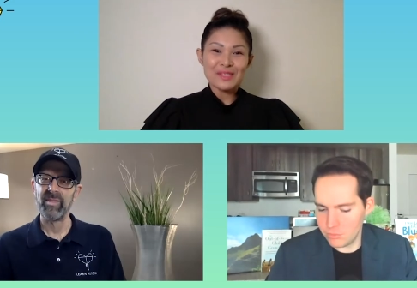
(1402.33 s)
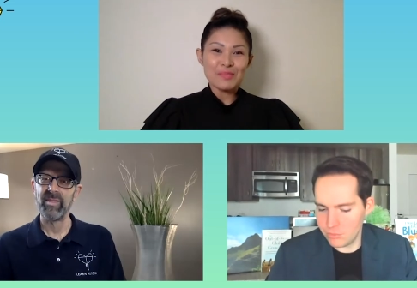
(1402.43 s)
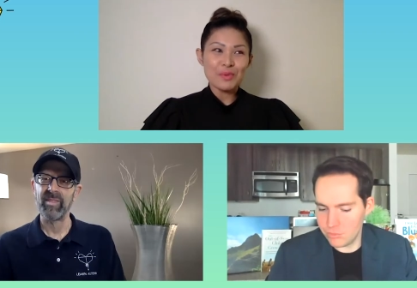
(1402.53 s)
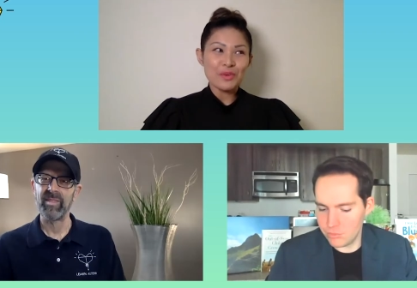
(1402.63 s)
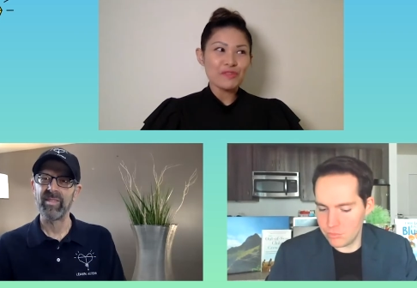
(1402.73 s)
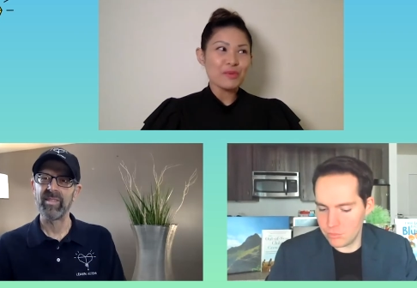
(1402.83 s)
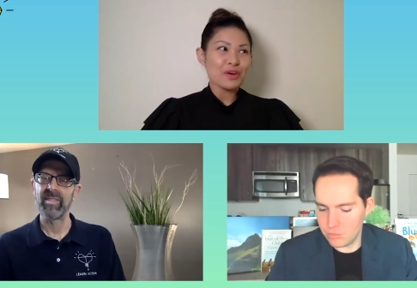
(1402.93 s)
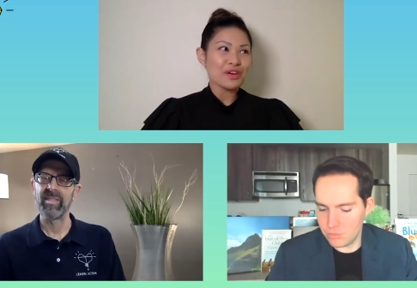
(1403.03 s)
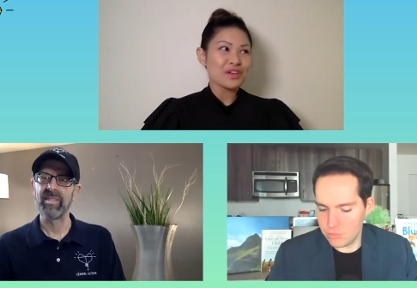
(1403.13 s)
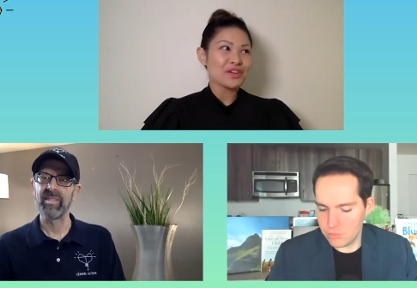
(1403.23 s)
Speaker 1: supportive
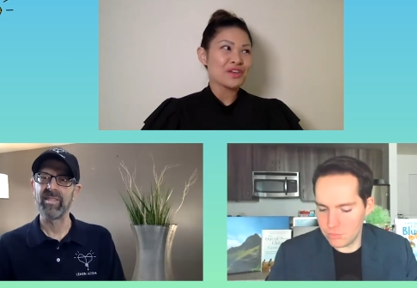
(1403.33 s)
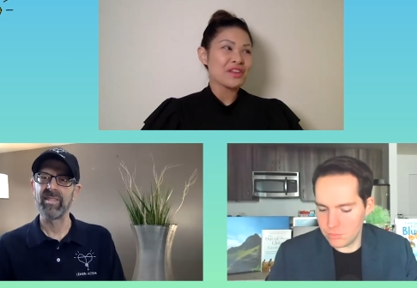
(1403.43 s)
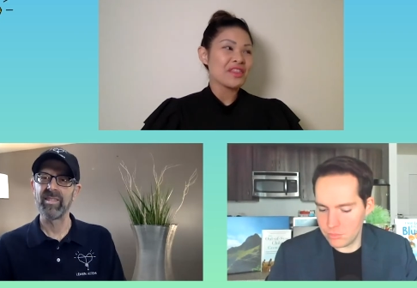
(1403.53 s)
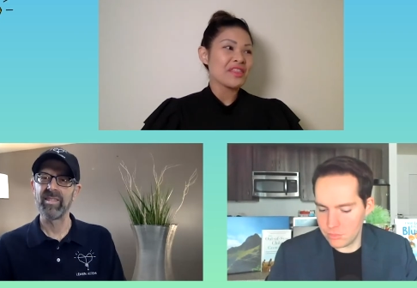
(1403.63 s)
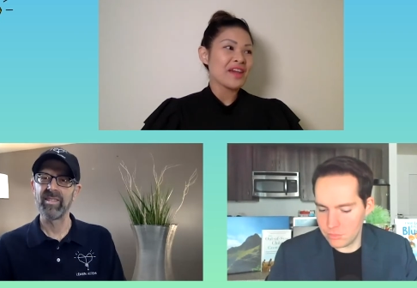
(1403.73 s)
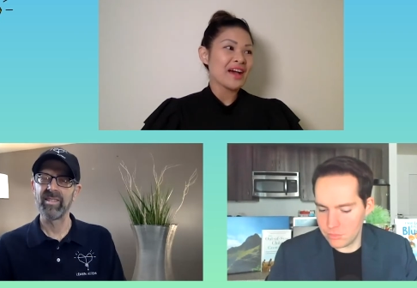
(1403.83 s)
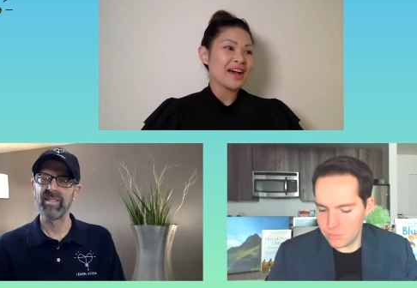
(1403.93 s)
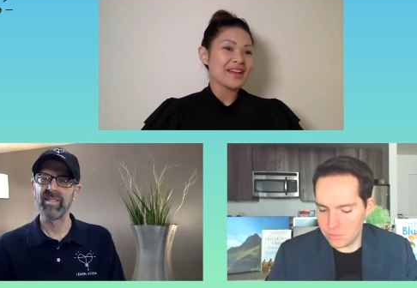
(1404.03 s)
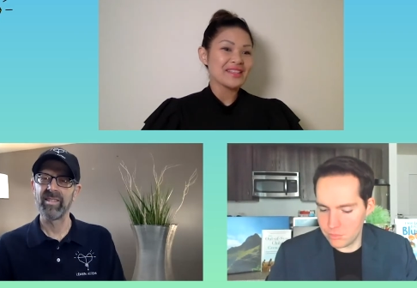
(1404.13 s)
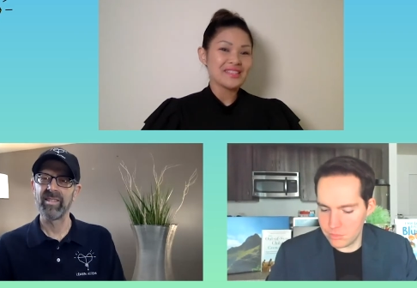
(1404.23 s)
partner
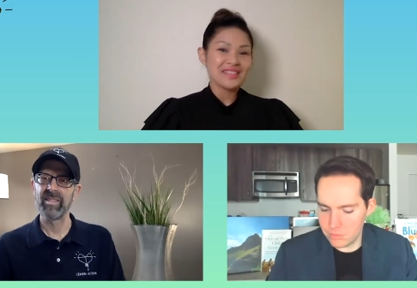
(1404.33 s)
that